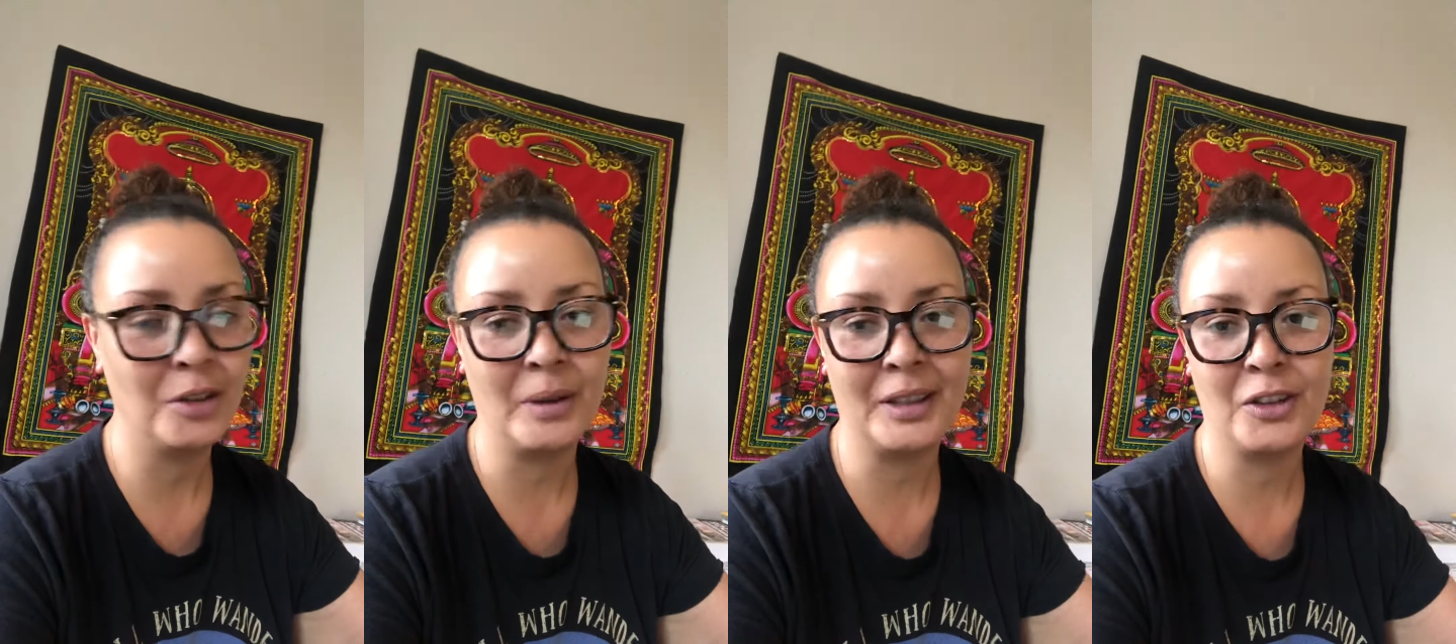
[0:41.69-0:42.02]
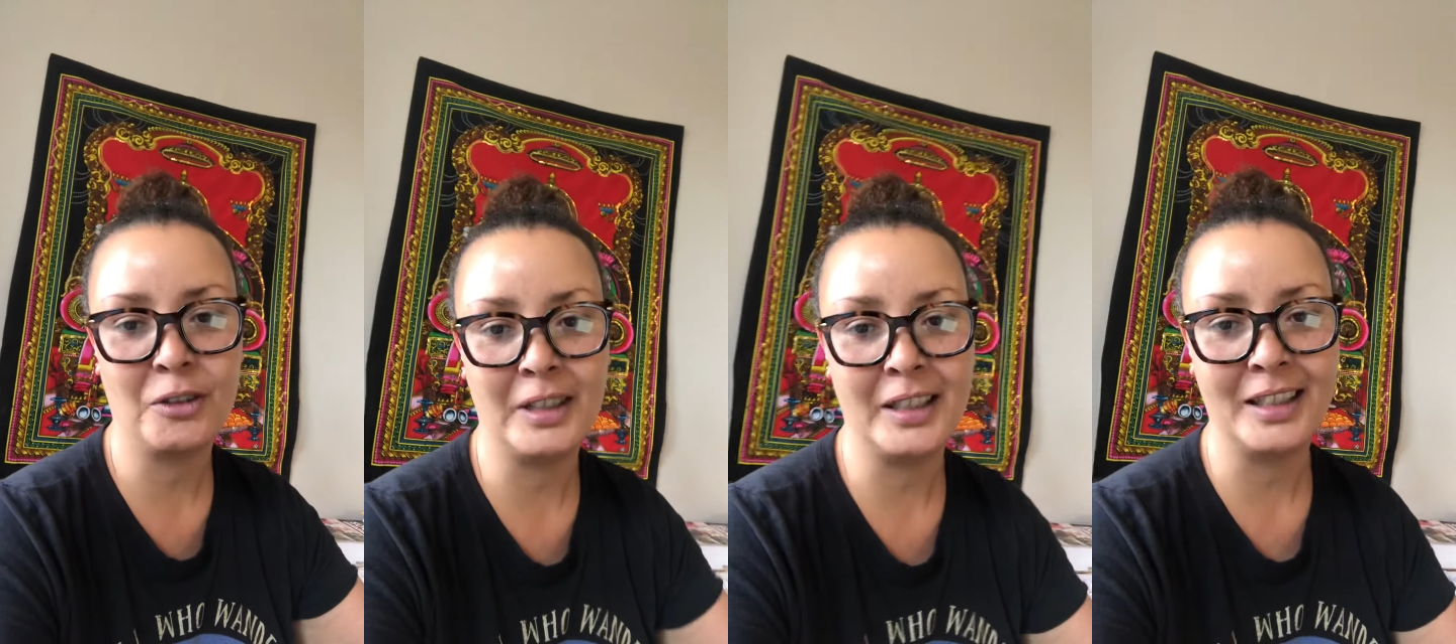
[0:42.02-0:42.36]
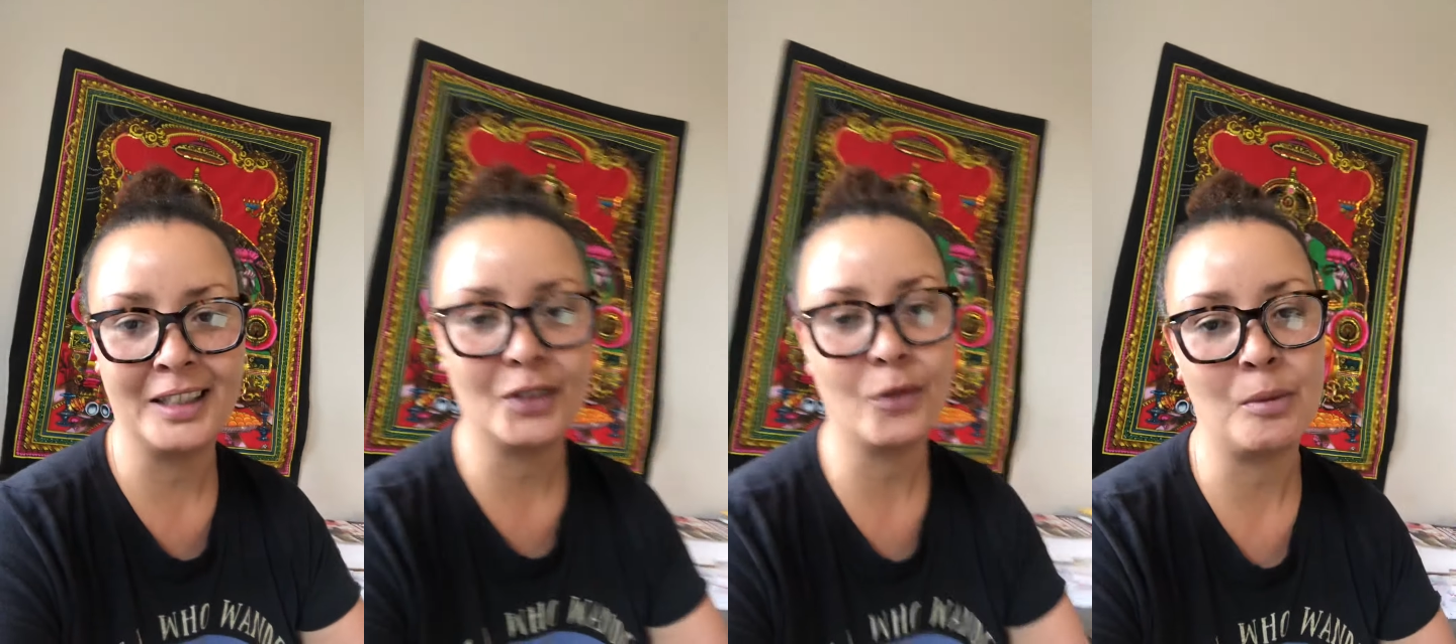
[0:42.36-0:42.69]

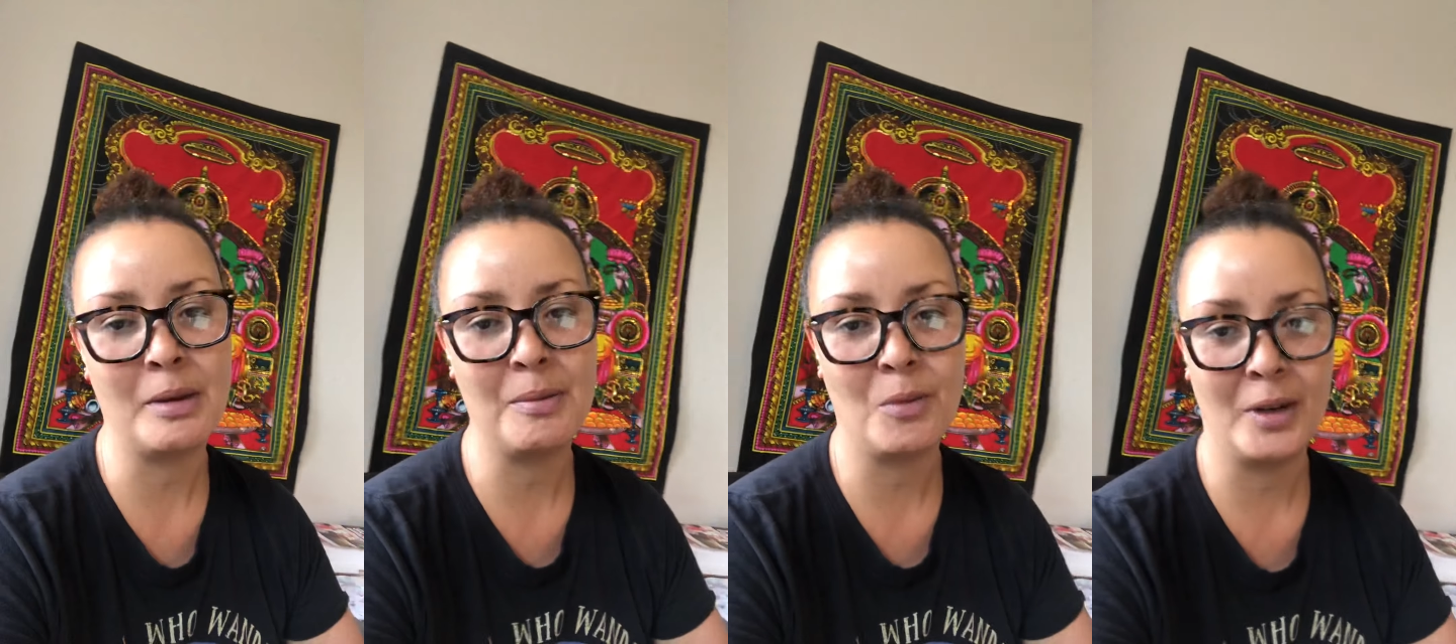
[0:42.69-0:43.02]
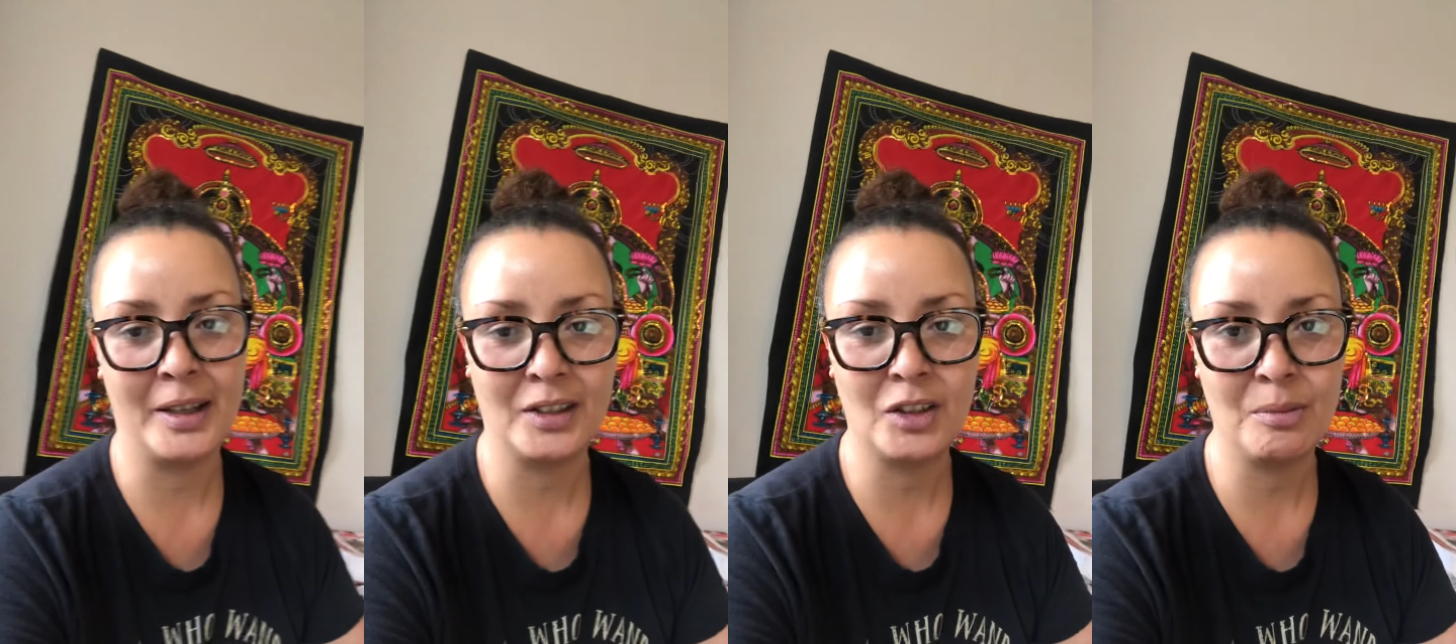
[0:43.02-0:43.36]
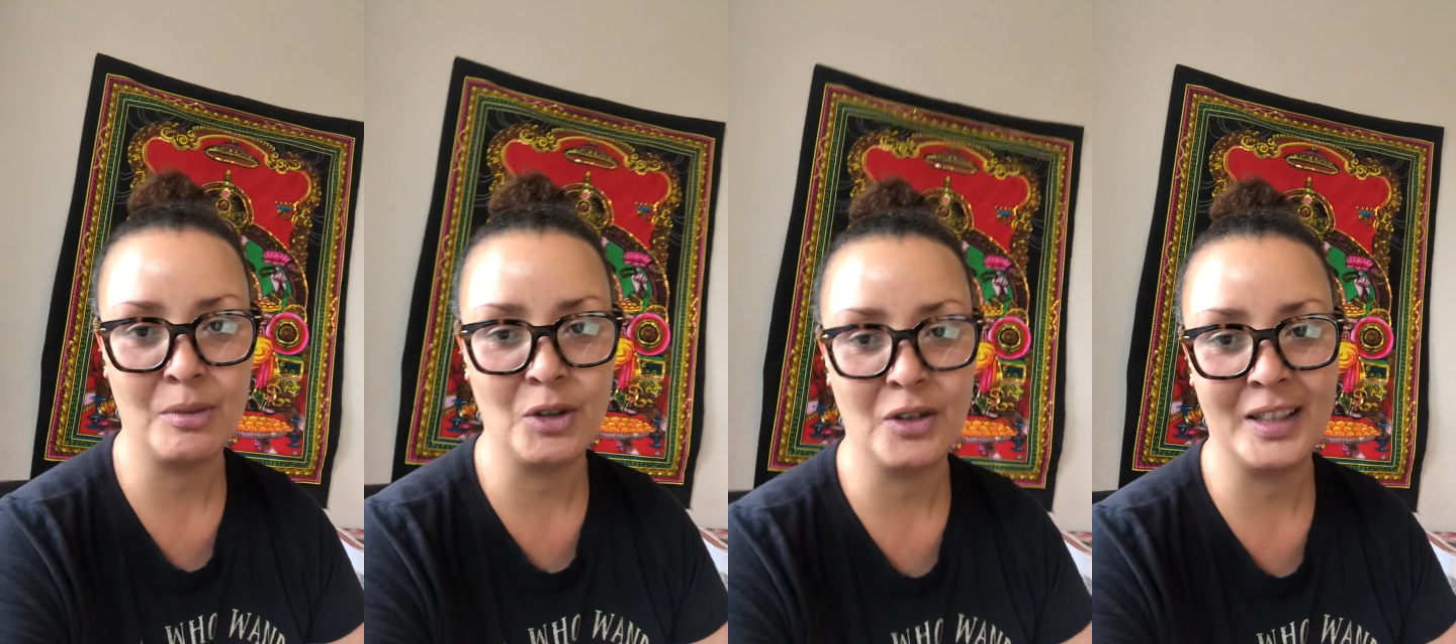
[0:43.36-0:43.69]
ingredients for my morning
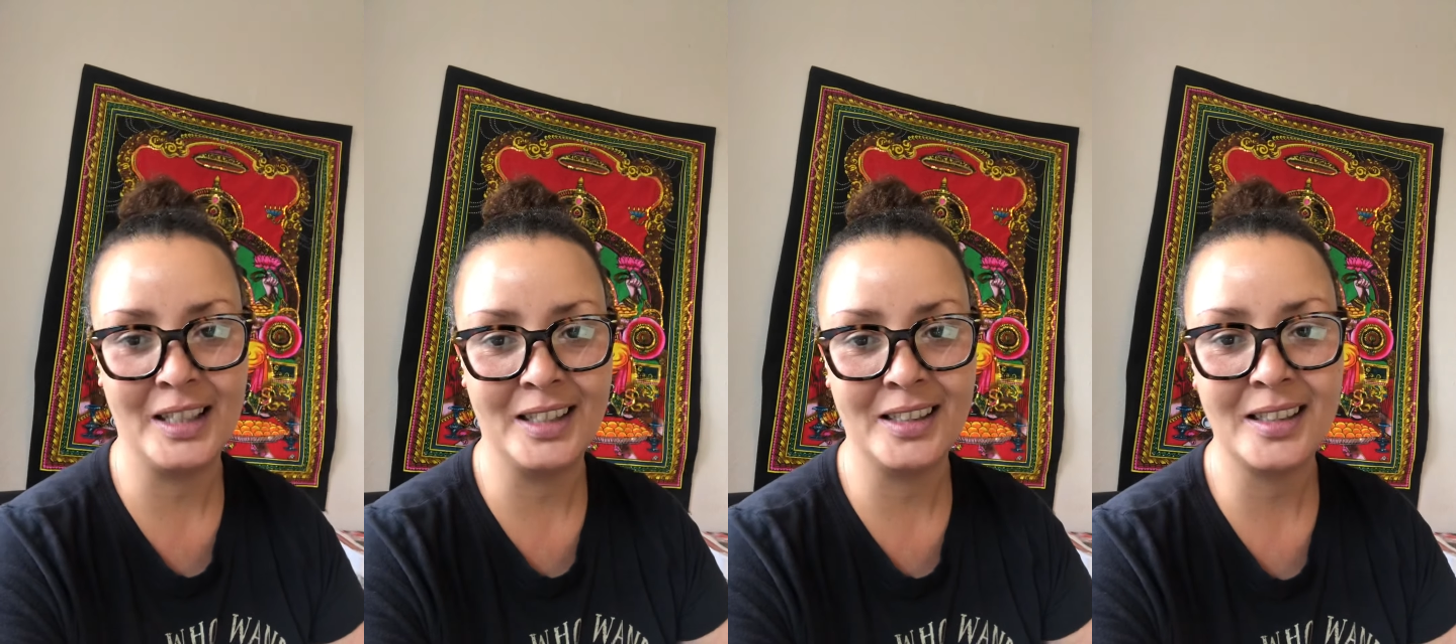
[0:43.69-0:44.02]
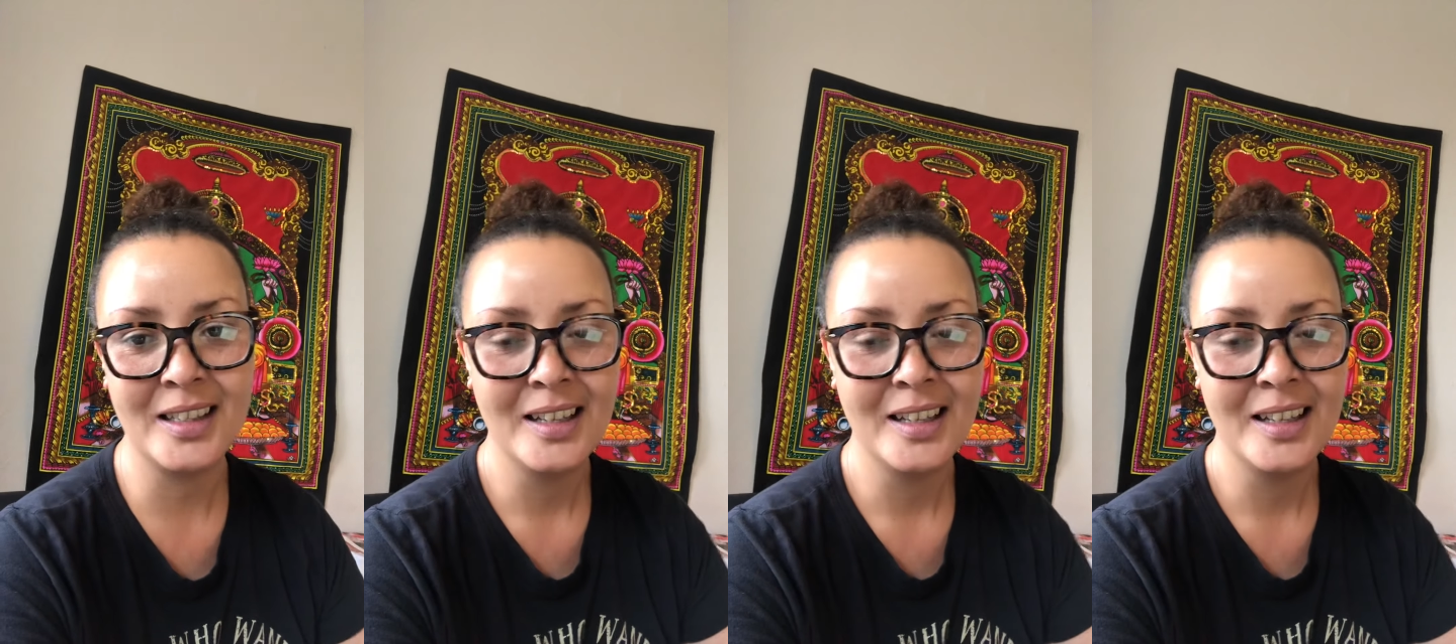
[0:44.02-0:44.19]
smoothies.